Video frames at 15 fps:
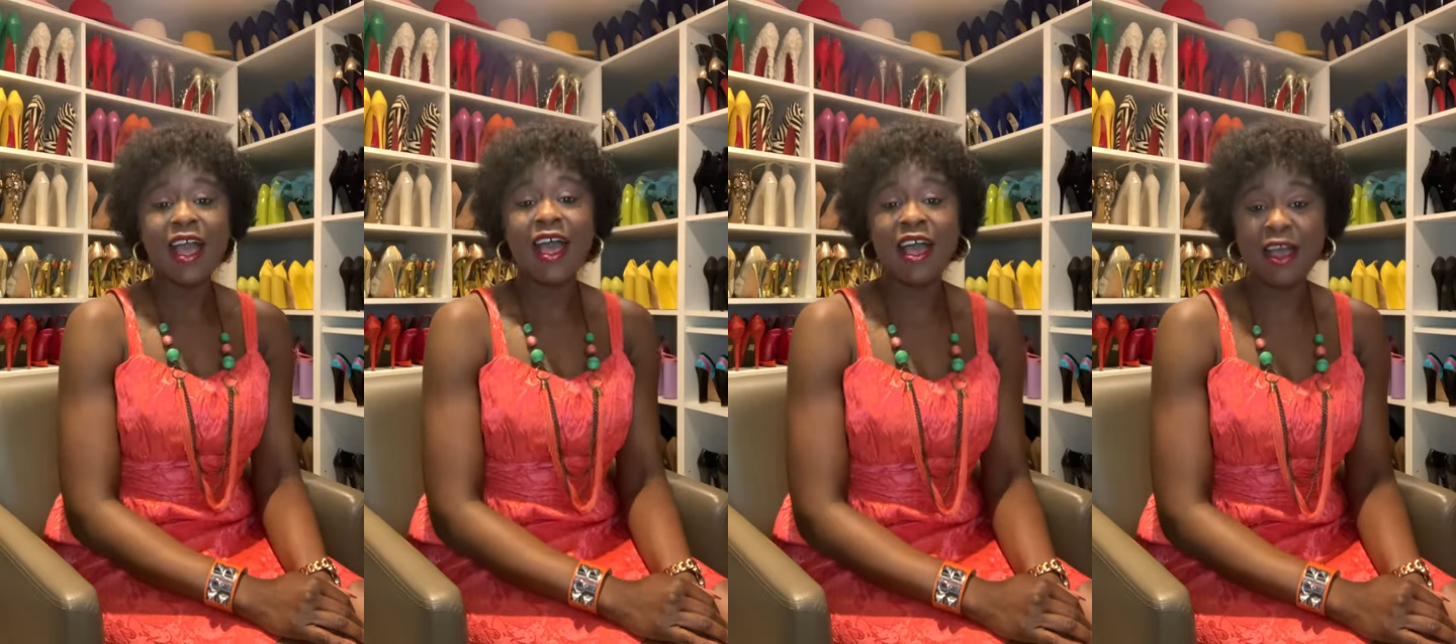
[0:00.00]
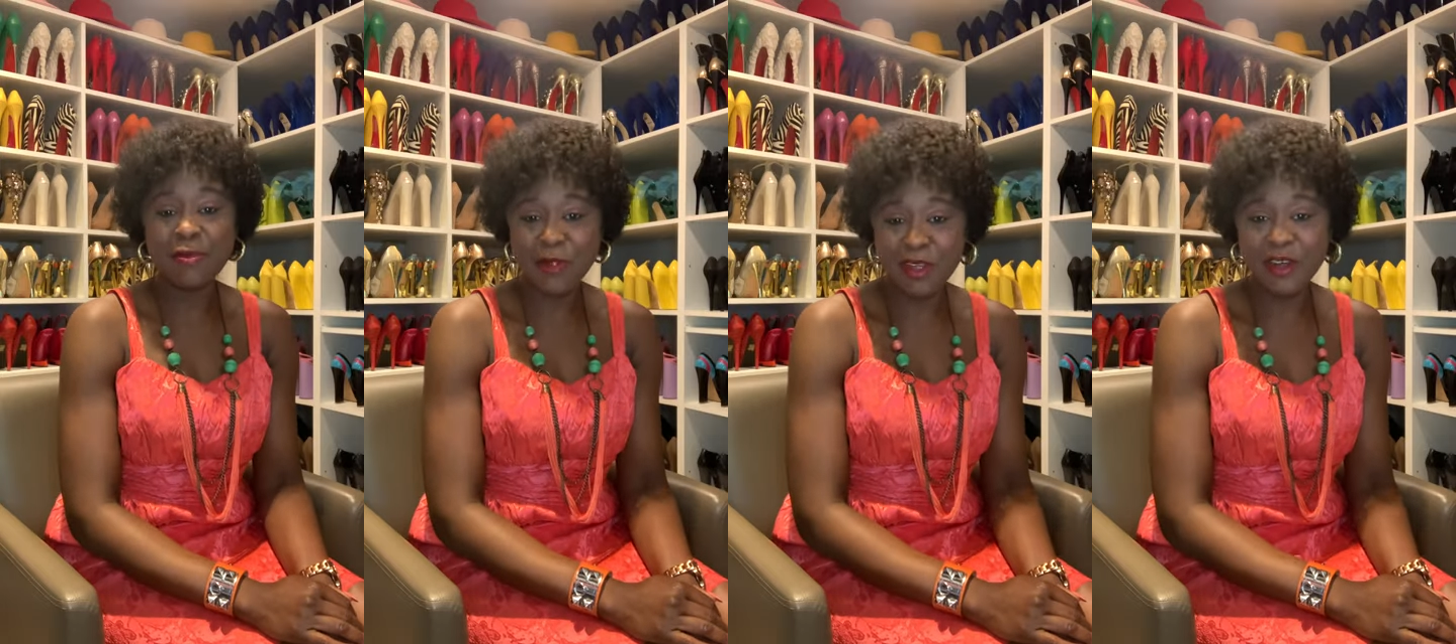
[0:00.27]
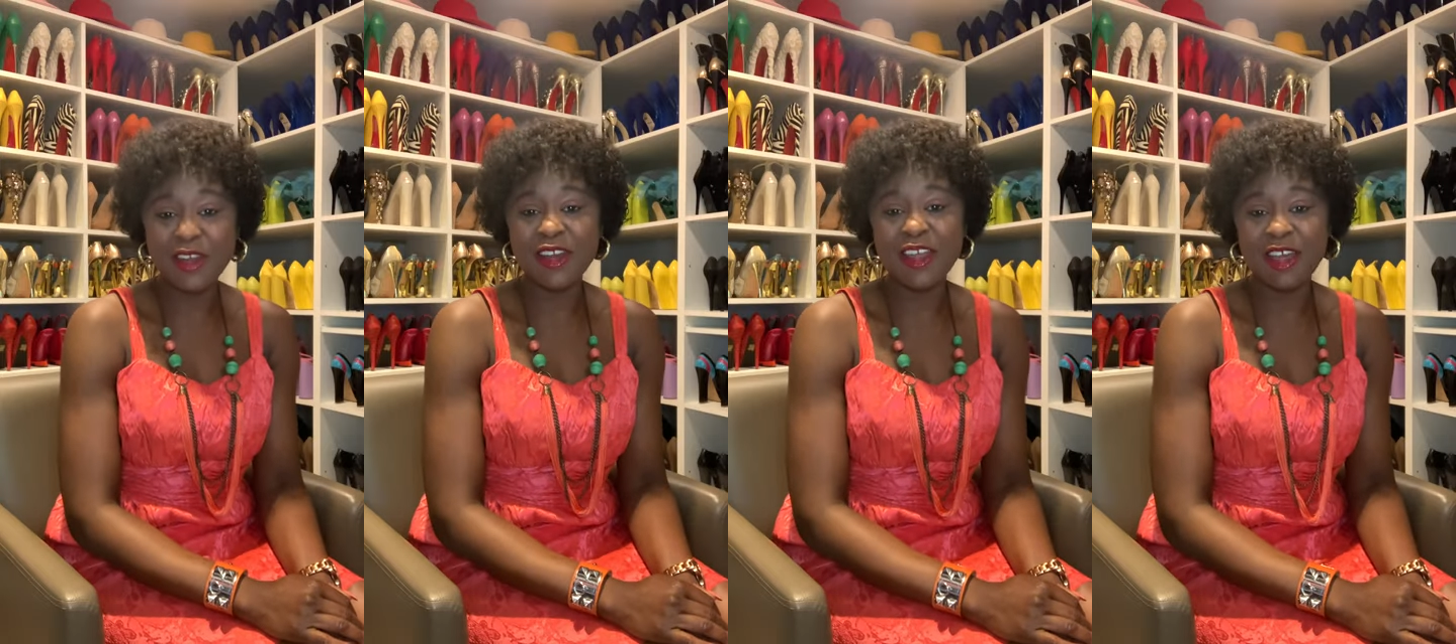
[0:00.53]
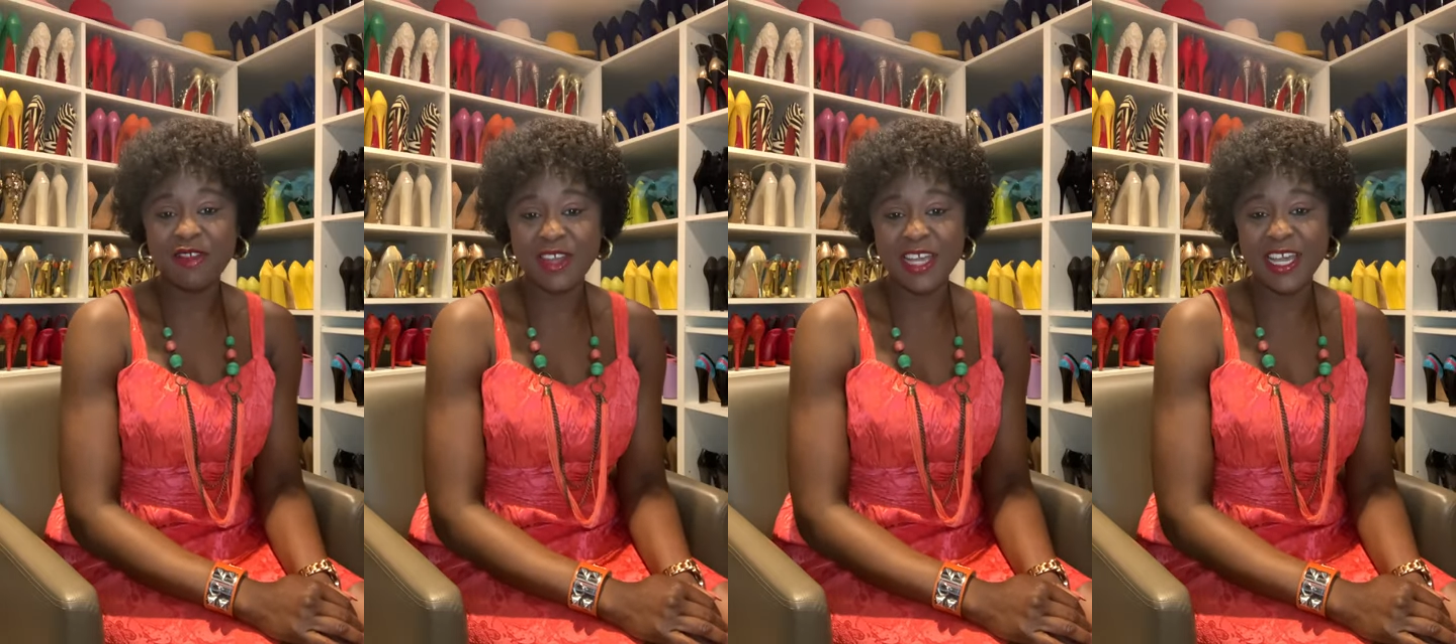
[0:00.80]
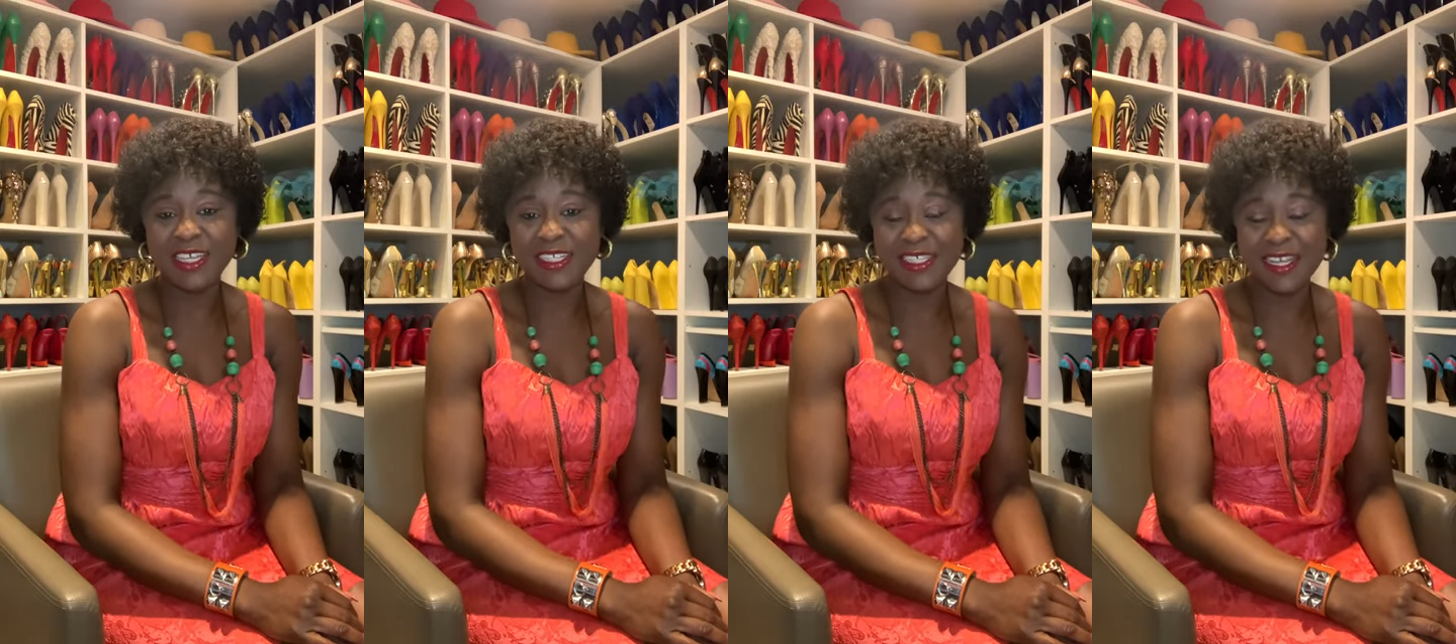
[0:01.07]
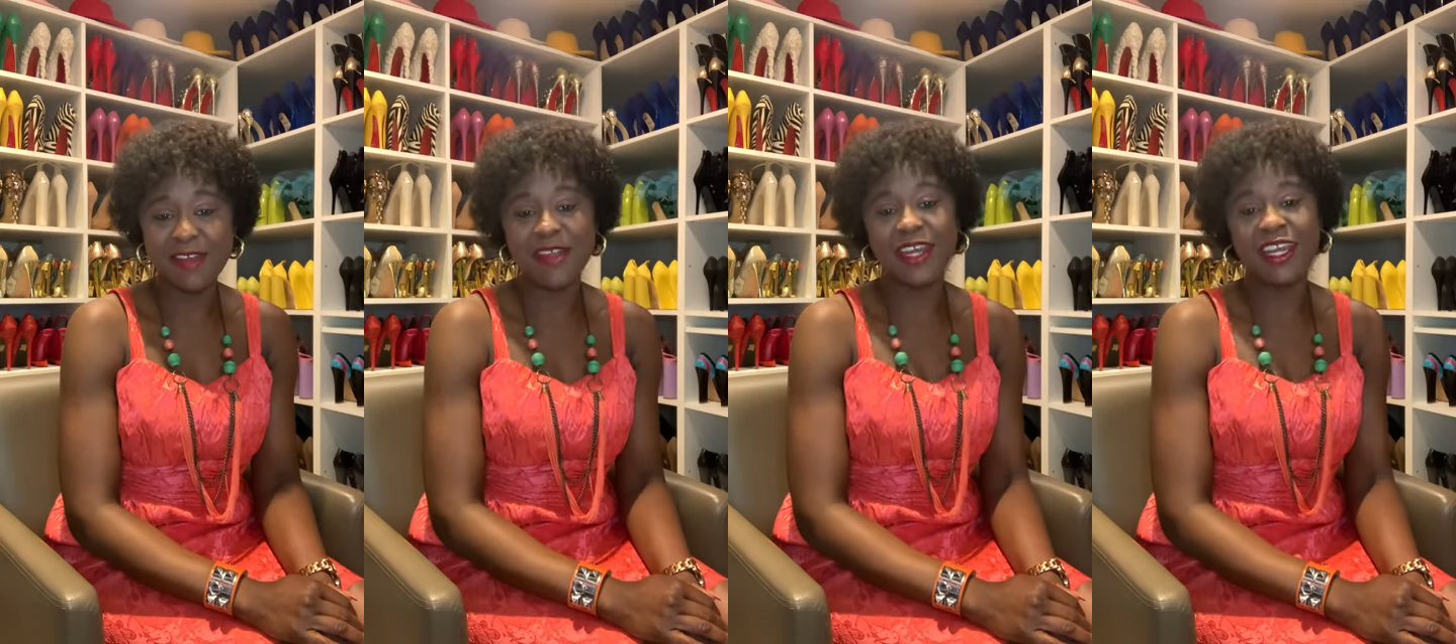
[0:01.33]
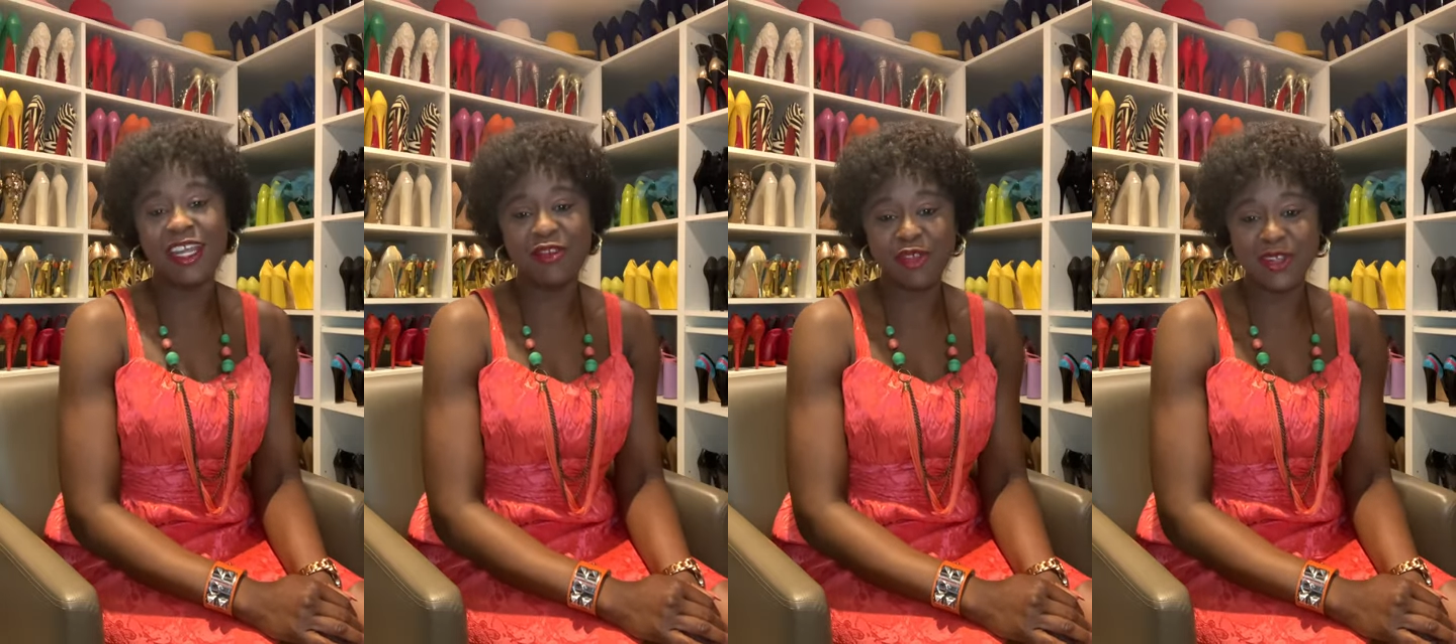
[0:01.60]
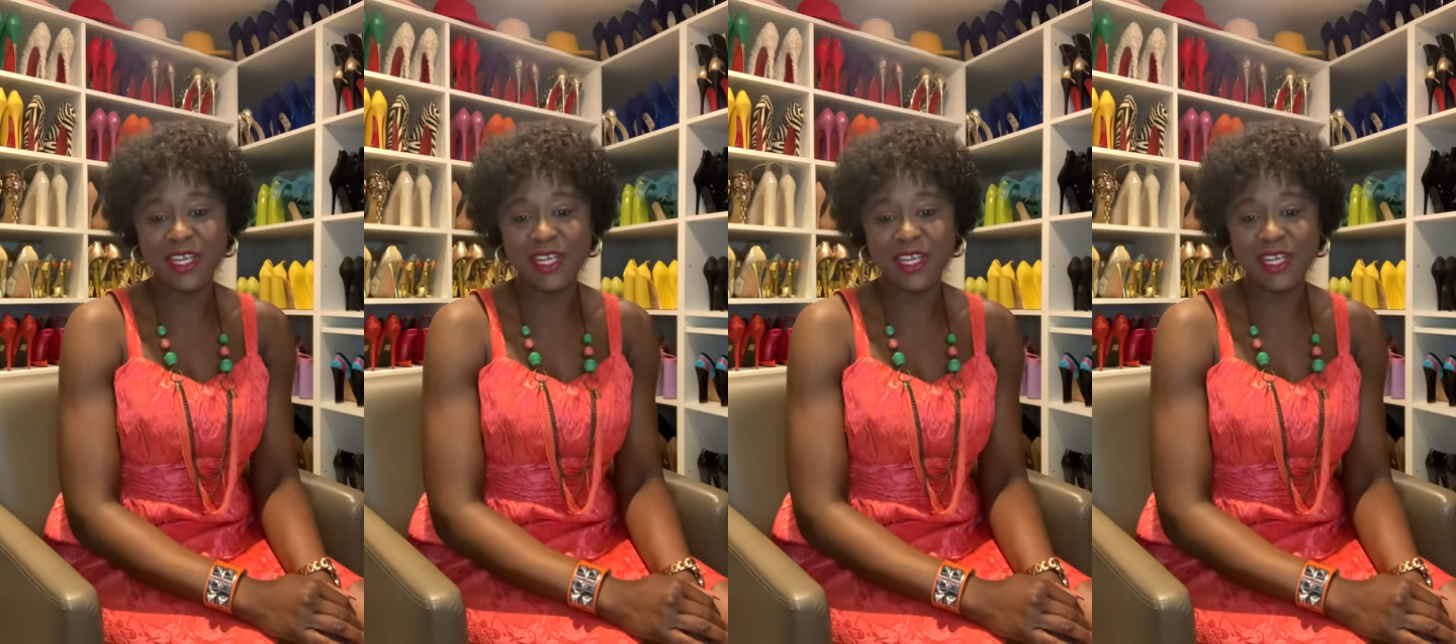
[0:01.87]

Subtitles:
I'm gonna love you guys now and leave